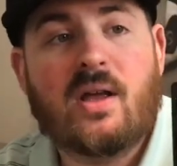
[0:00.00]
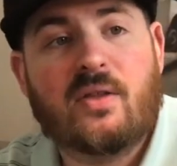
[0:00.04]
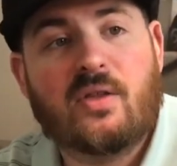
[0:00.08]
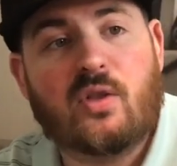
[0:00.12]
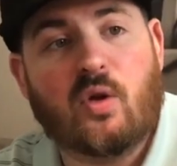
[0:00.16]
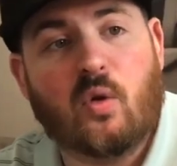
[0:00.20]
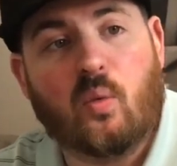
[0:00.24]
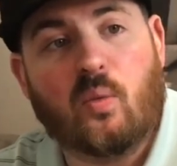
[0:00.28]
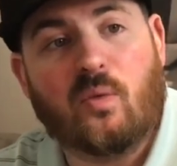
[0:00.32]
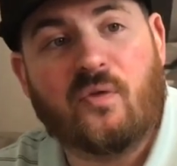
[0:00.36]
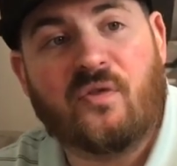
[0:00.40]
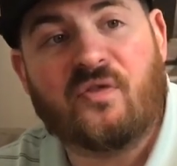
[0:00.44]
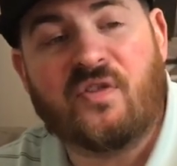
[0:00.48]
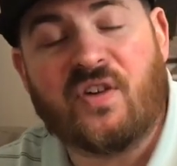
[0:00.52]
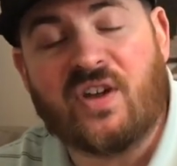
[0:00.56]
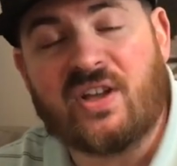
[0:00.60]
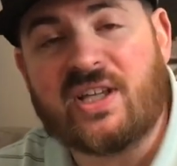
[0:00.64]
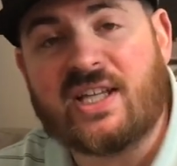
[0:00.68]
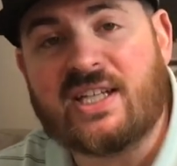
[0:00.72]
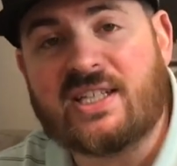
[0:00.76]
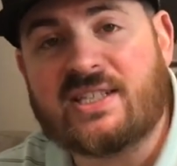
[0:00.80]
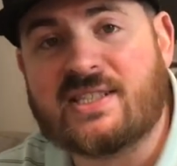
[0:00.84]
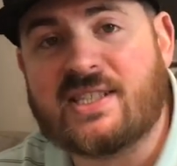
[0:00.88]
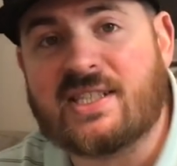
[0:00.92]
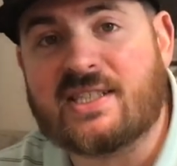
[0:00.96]
The
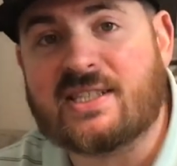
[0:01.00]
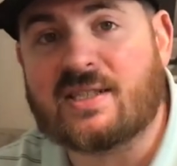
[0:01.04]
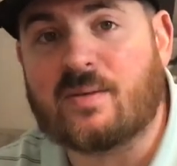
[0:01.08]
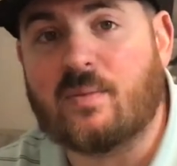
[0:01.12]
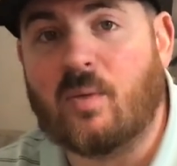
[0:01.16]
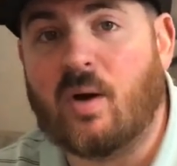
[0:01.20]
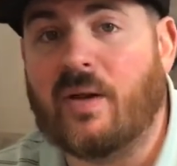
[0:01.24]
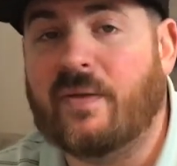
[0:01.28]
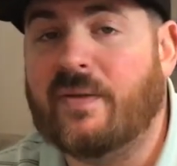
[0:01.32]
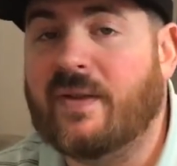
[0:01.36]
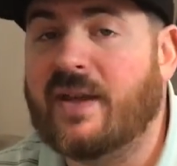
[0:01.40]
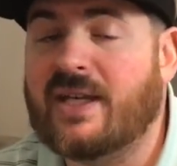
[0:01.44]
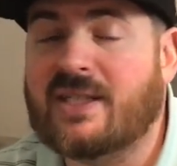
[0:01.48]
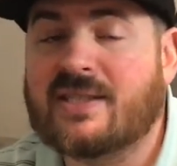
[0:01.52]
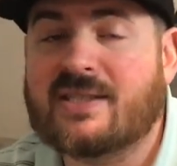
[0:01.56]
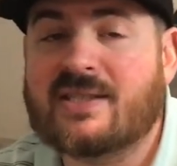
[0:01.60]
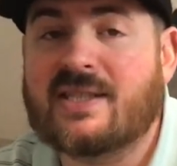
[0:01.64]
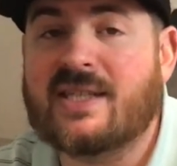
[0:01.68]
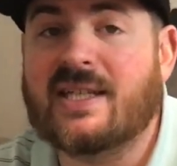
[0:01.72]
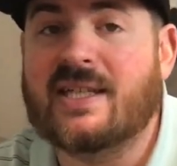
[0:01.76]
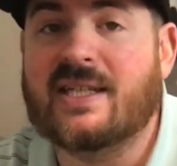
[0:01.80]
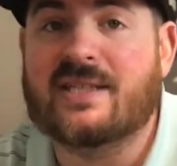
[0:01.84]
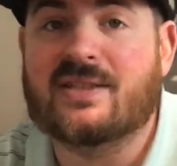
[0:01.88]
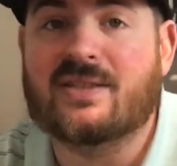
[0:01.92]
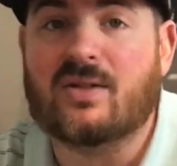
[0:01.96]
filling system on
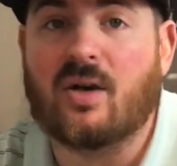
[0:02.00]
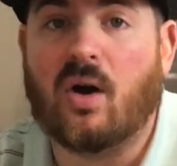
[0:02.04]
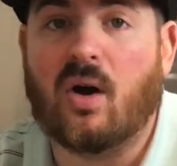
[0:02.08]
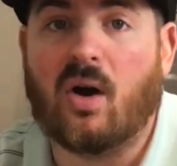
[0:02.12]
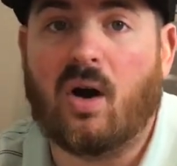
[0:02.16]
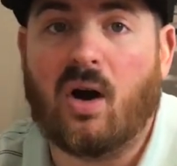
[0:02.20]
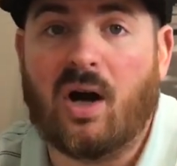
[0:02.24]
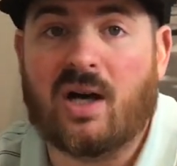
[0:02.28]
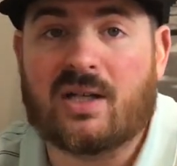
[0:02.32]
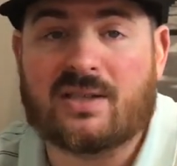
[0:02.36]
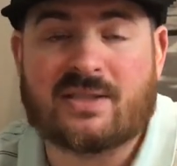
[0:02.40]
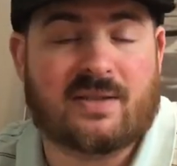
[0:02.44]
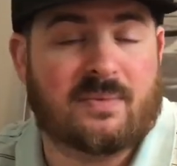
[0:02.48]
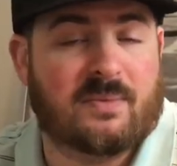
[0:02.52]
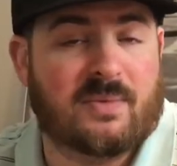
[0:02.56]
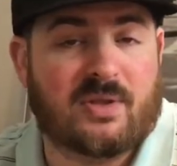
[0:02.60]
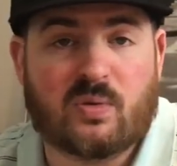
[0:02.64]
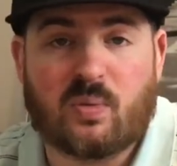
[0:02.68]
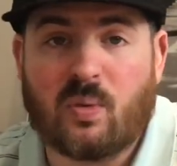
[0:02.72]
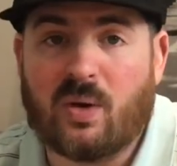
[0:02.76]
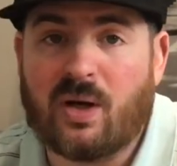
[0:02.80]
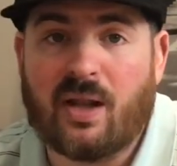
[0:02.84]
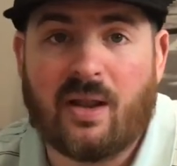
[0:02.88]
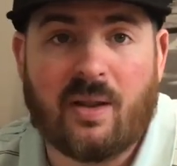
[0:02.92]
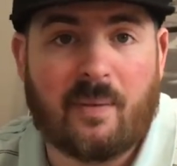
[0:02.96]
this is awesome. It's
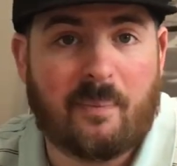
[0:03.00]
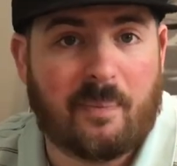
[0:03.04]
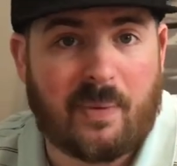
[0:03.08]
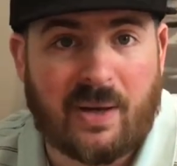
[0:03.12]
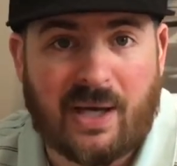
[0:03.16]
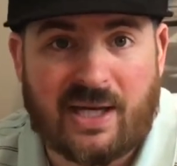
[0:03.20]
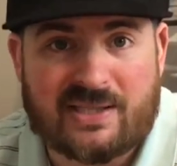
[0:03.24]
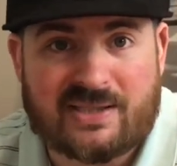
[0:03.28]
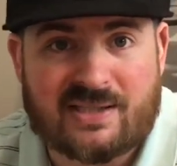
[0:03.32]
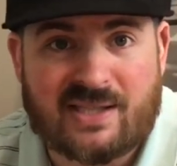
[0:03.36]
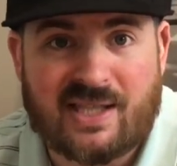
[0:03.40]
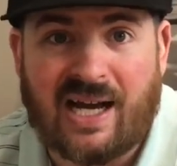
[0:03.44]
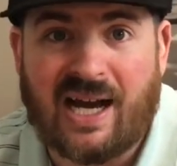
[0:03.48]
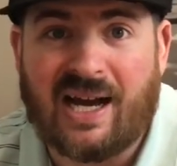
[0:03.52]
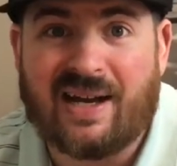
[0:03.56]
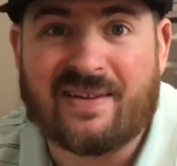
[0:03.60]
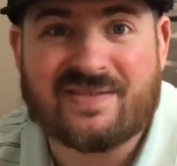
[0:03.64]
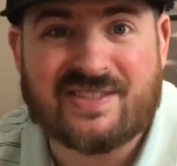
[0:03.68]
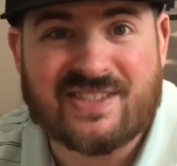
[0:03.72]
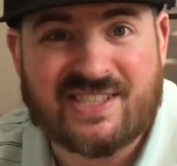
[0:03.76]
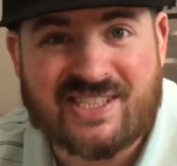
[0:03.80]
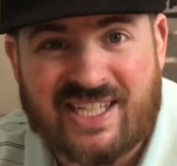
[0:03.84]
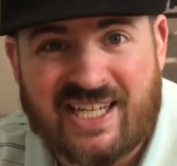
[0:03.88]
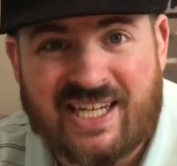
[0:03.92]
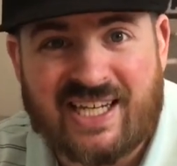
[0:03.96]
one of the best I've
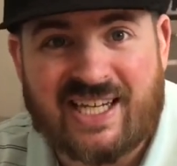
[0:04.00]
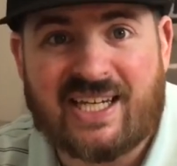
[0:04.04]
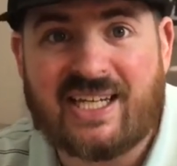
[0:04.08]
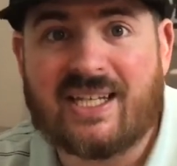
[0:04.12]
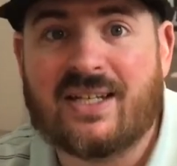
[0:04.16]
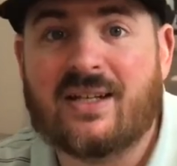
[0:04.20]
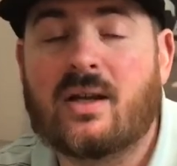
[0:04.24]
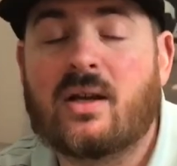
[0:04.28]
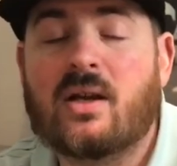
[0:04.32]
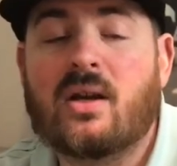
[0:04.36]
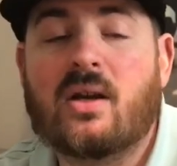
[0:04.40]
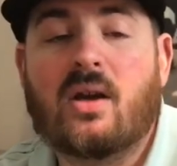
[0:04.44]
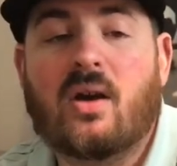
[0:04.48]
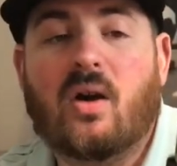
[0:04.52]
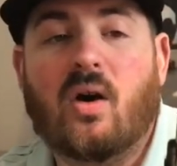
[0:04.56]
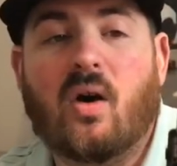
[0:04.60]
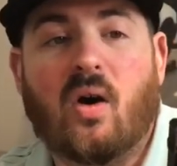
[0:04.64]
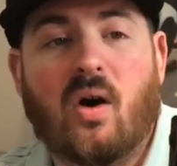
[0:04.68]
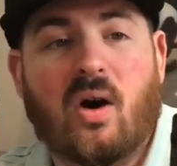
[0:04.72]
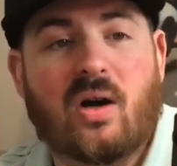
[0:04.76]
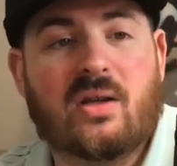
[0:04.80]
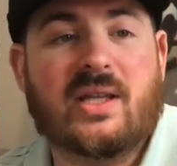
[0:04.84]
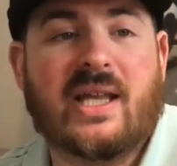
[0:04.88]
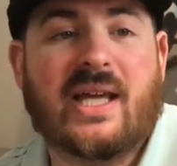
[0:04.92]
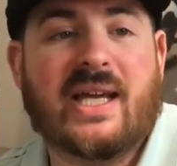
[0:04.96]
seen
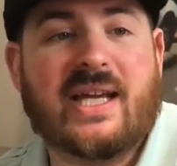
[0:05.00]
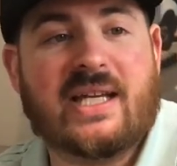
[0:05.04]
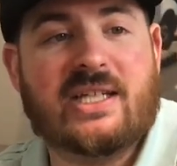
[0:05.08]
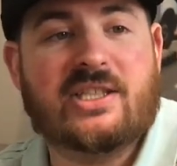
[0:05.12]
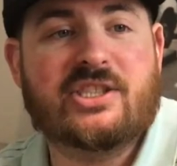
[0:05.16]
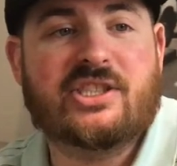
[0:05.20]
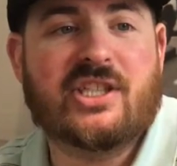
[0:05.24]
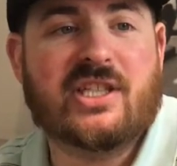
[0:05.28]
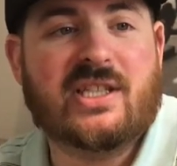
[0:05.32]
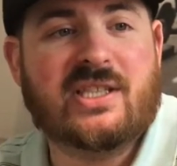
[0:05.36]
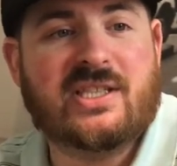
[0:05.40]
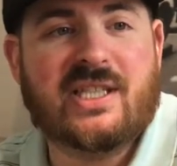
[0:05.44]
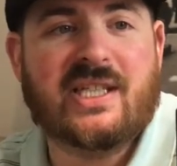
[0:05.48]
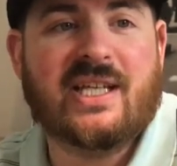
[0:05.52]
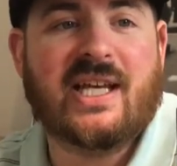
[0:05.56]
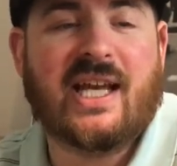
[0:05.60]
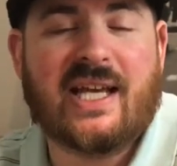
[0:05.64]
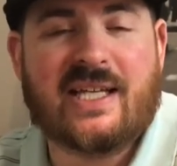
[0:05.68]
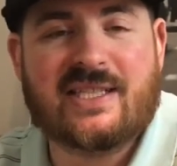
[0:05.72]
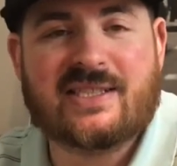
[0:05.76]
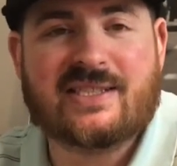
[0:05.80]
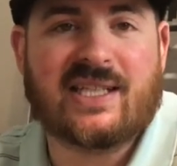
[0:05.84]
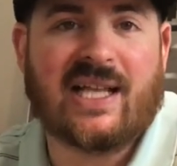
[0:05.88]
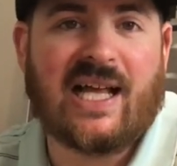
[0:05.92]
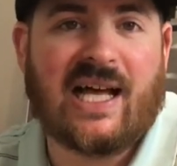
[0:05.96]
on like a
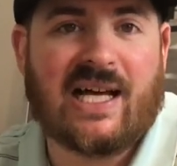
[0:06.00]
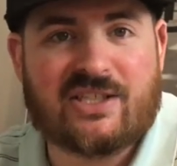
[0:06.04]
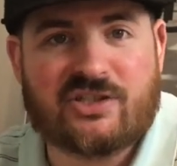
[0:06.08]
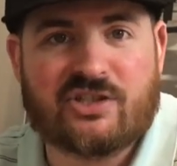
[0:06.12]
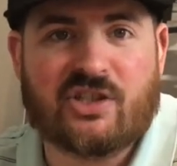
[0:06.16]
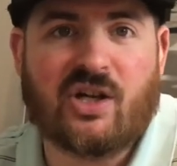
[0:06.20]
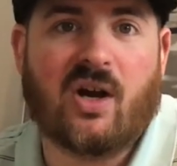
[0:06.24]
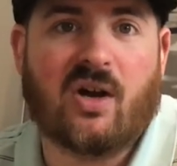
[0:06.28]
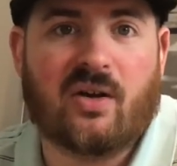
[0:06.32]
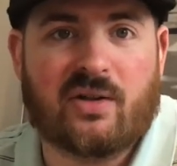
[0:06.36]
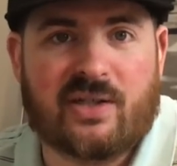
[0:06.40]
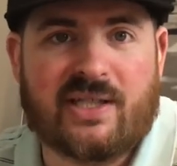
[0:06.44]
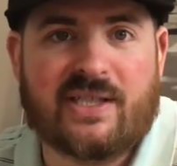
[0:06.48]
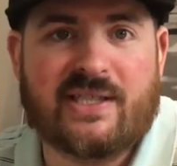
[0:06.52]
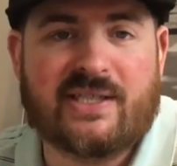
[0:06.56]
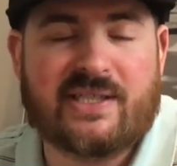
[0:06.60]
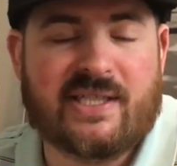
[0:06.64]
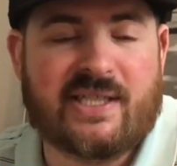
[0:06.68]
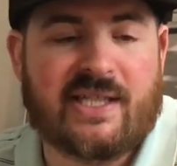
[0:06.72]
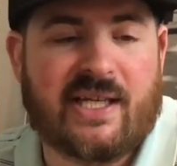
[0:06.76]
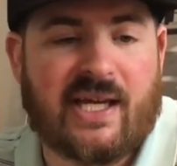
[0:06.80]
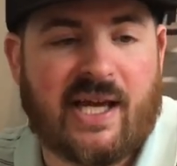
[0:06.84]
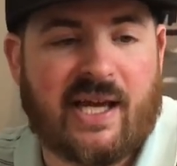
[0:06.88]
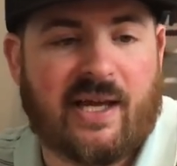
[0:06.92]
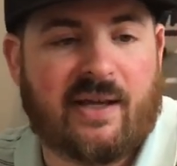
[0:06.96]
GTA slash
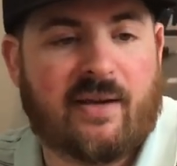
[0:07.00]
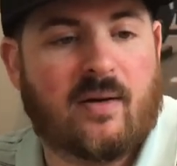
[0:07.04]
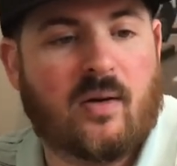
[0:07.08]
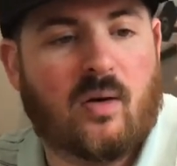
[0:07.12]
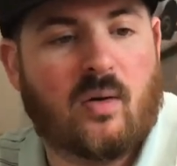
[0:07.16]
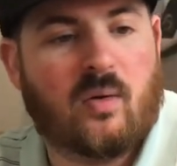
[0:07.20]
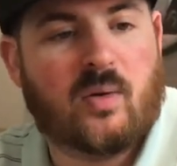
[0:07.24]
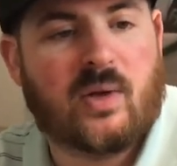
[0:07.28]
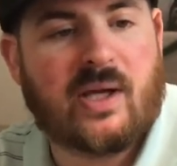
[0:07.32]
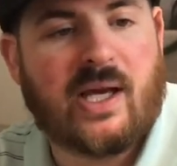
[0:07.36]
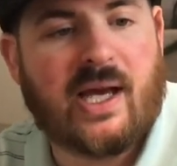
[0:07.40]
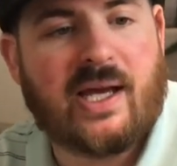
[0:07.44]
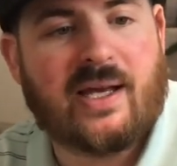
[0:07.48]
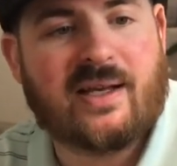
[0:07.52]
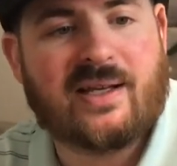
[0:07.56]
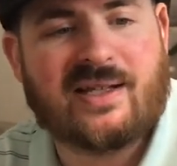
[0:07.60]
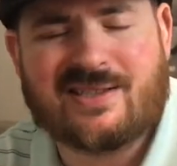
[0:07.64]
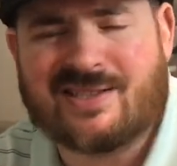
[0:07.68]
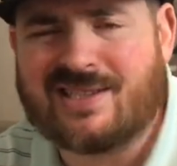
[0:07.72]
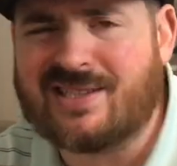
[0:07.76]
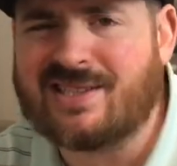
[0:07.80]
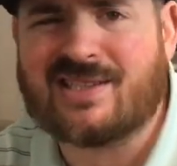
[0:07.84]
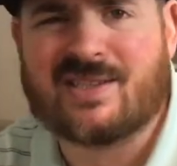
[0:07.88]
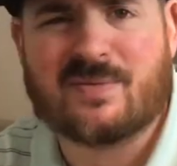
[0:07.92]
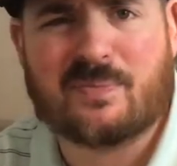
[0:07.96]
RDTA, okay?
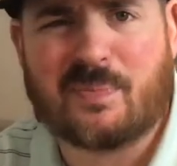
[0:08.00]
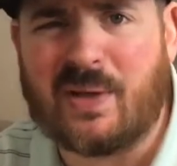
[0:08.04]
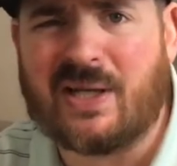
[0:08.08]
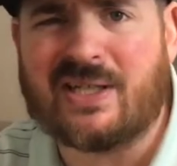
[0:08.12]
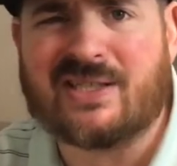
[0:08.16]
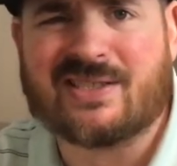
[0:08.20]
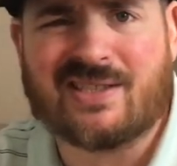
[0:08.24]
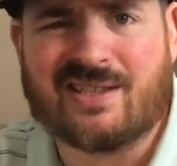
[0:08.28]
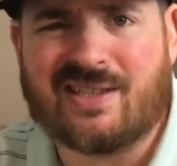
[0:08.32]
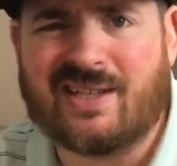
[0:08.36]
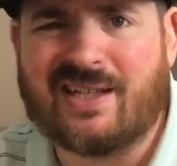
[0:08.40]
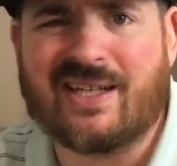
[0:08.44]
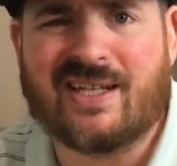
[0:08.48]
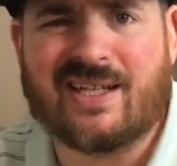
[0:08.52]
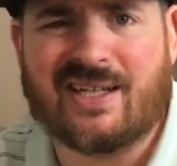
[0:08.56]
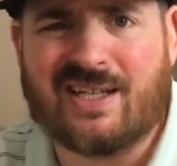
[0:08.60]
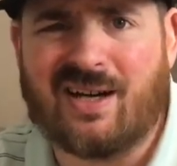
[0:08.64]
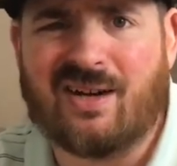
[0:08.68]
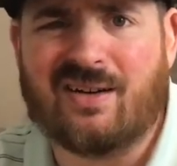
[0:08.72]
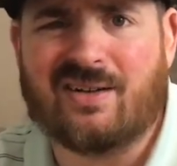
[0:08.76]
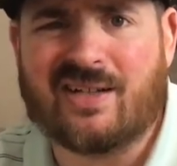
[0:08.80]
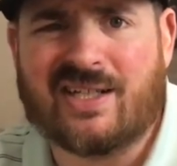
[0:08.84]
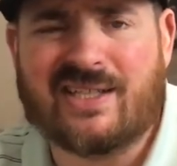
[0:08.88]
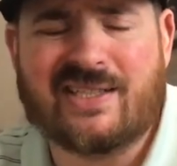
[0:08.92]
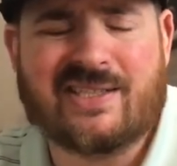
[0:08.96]
Because this is basically like an
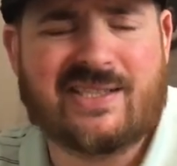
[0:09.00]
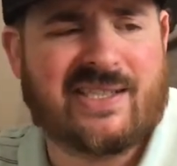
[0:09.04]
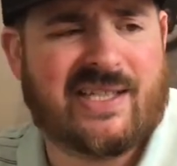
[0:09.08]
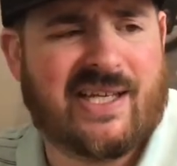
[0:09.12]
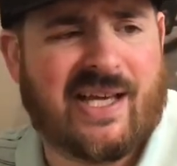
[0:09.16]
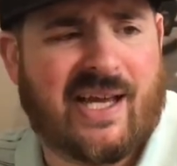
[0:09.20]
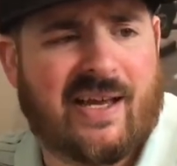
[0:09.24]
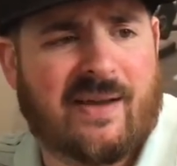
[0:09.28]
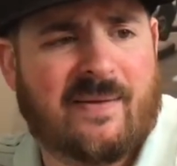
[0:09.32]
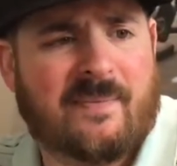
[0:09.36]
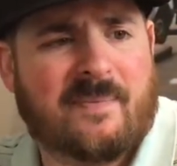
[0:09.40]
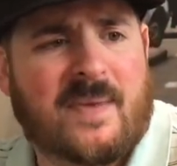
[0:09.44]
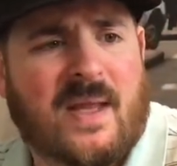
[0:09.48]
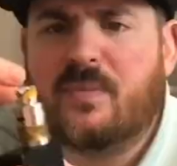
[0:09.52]
RDTA.